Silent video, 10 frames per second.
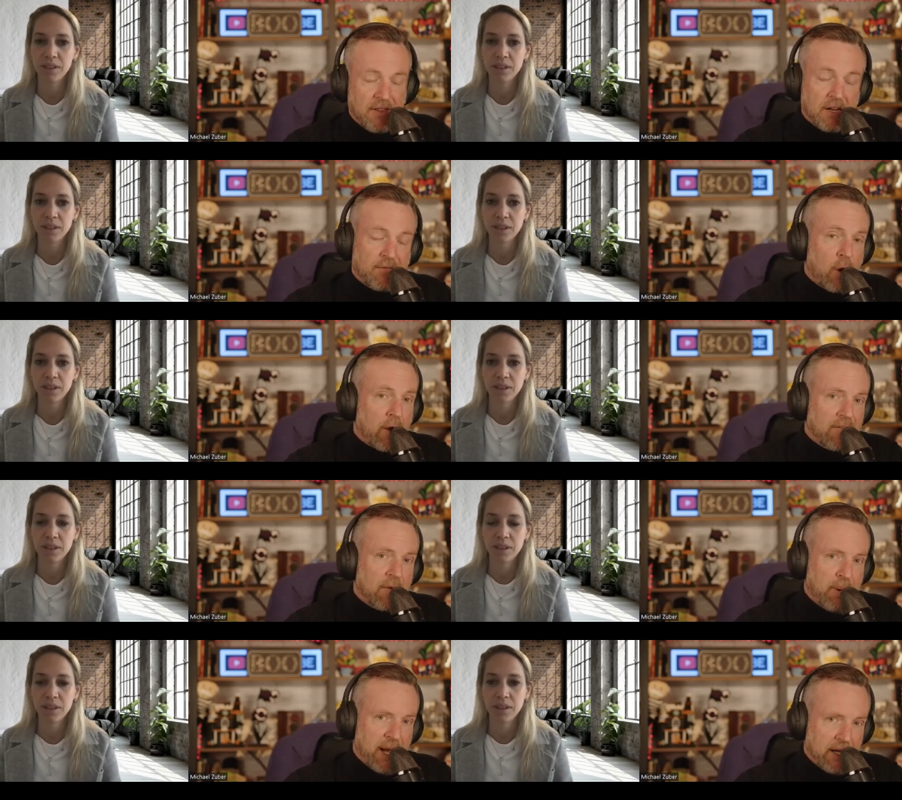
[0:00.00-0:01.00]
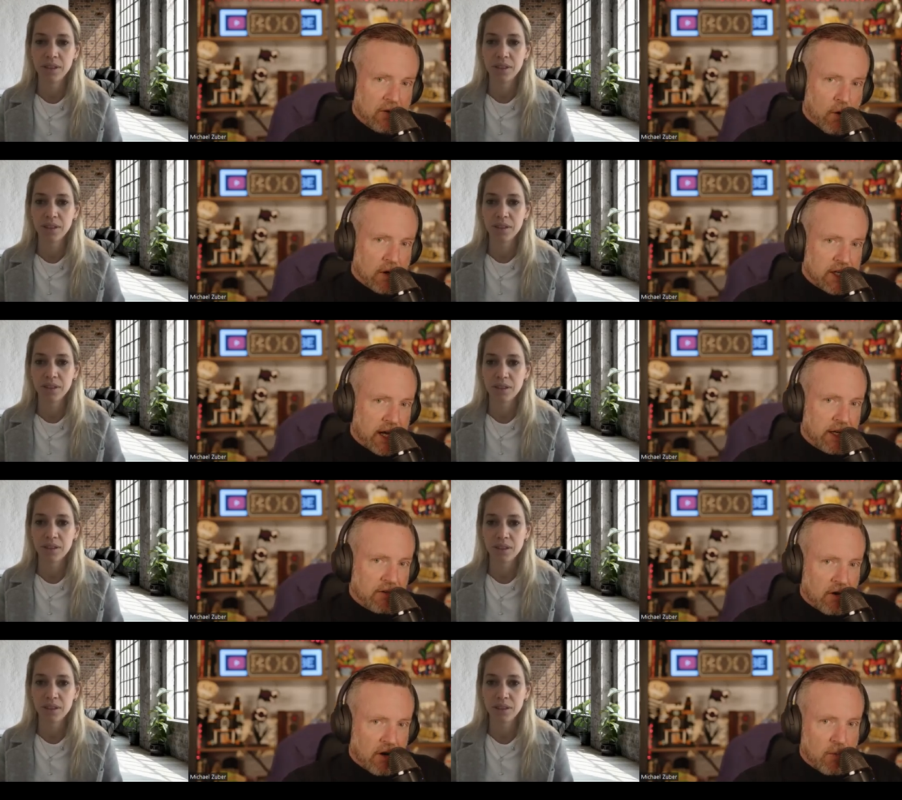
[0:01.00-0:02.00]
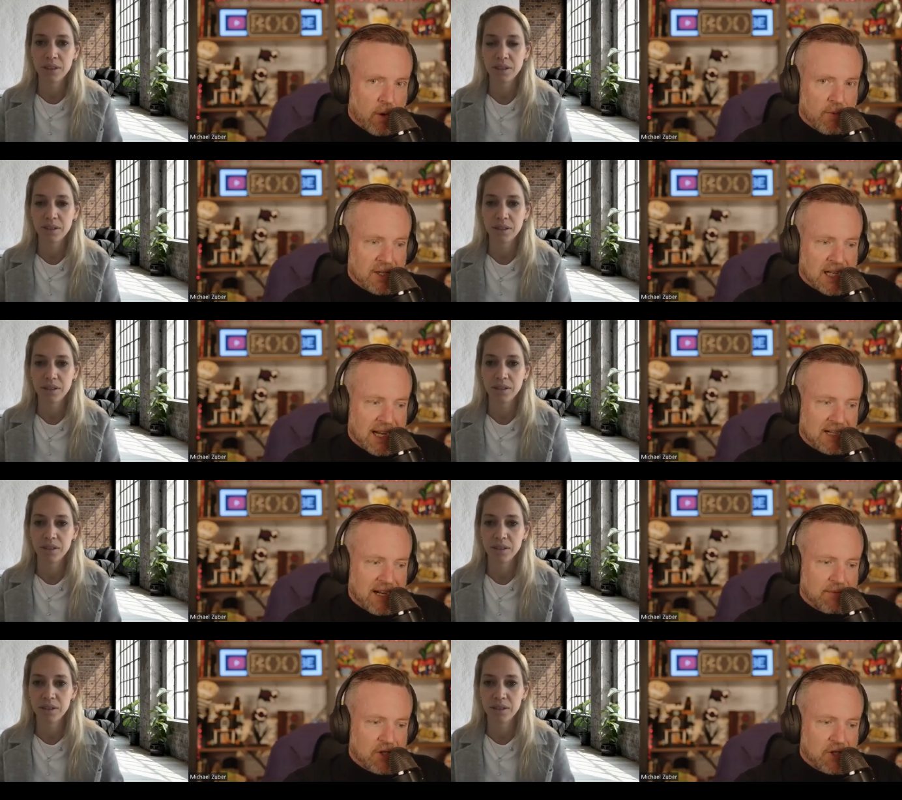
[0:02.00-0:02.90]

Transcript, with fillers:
Speaker 1: And then if you are in the paid course, how to get started one rental at a